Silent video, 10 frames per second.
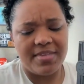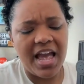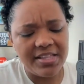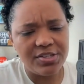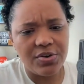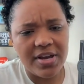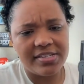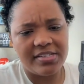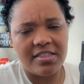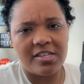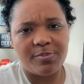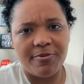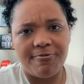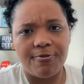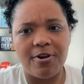Enzo has said this
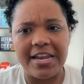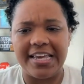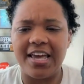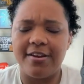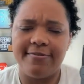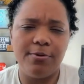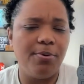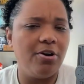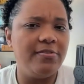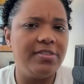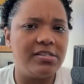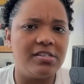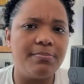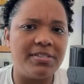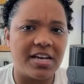before, and again, if you're part of the
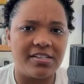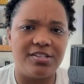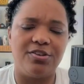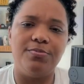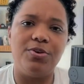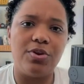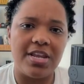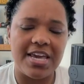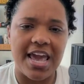Subtext community,